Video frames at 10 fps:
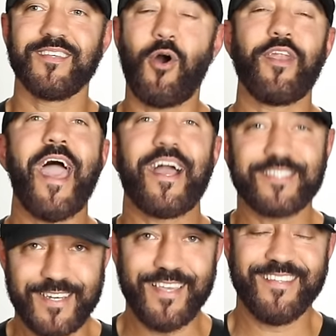on
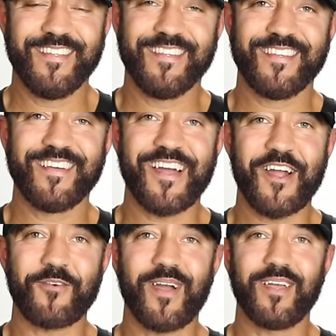accident.
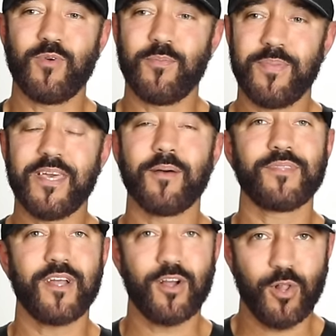All right. We'd be
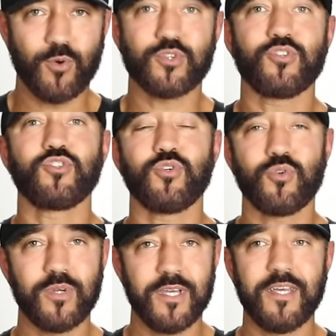up there closer
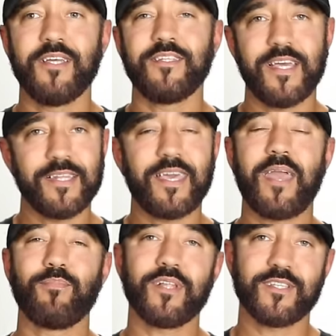to
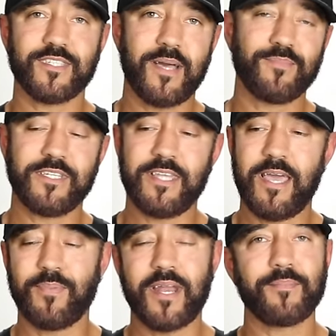10K plus steps a
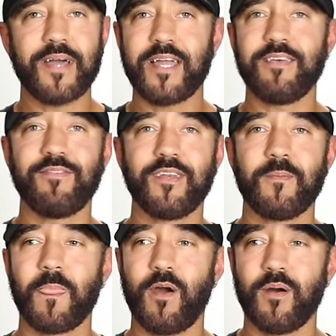day. But I'm not
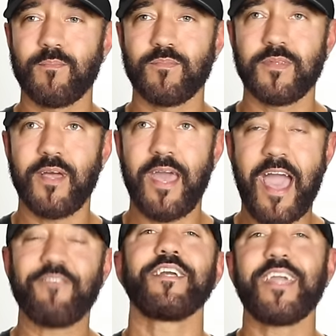even
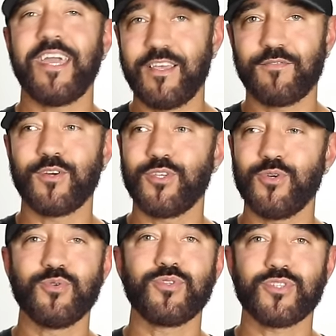advocating for
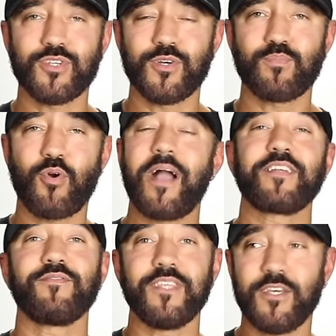you to
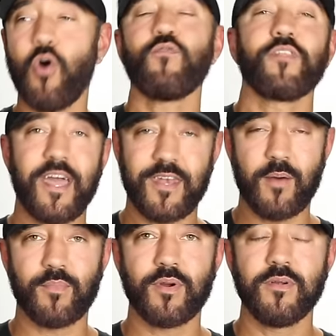proactively go for that
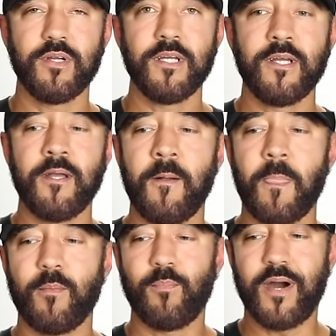number.
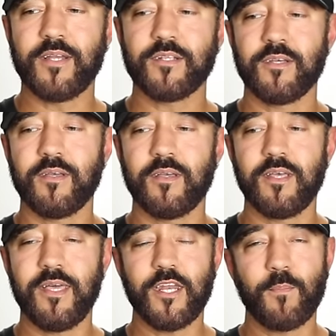But
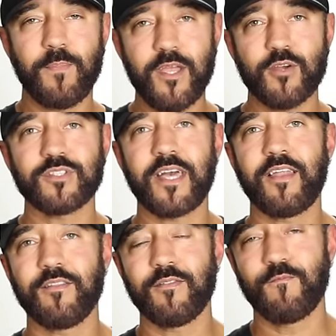it appears
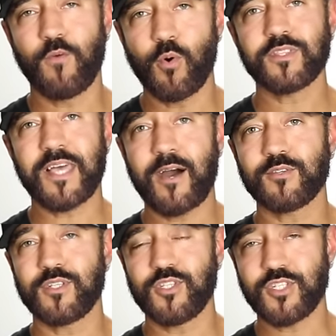that 4,000